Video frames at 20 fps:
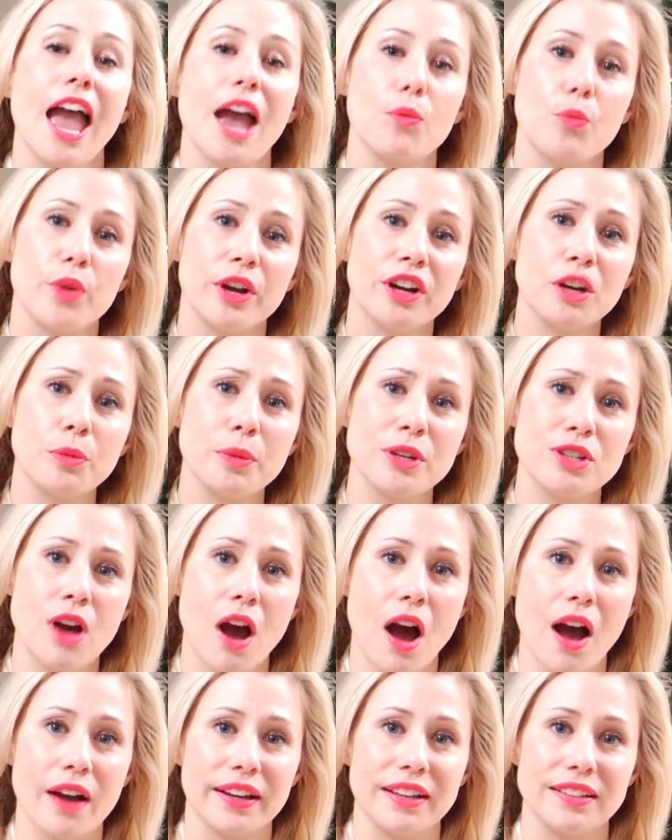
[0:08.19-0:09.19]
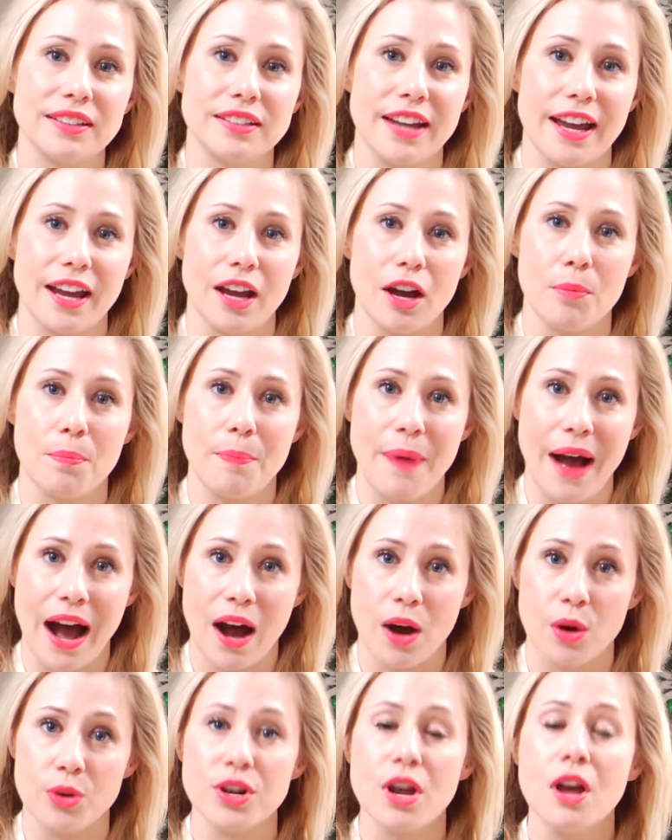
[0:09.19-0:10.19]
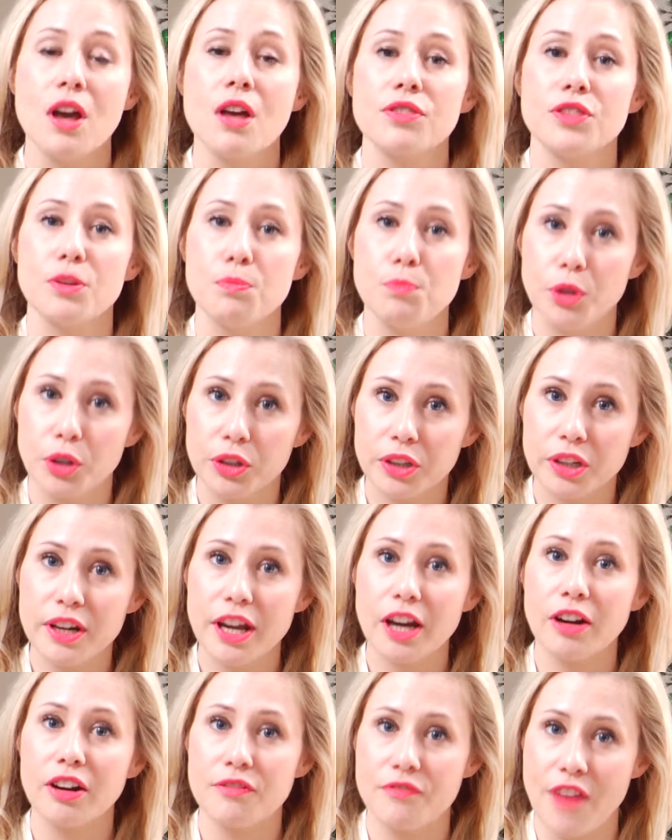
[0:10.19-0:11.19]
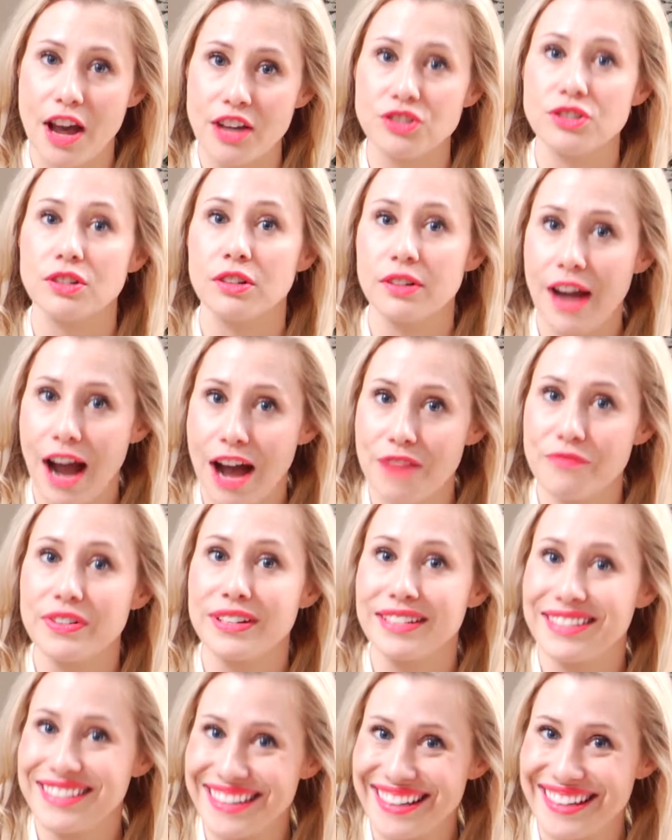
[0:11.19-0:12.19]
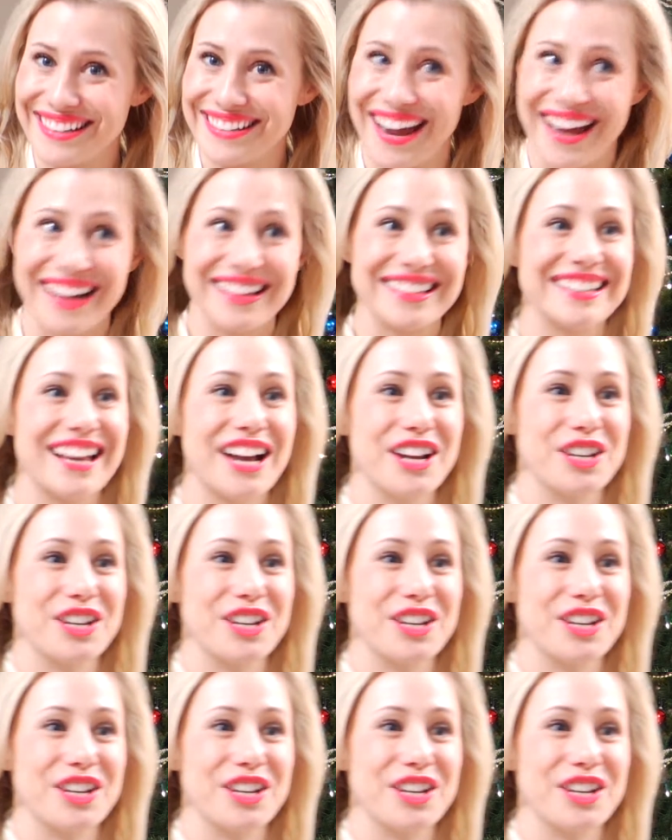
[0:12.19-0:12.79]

and we're going to be talking today about the Millionaire Investor Confidence Index.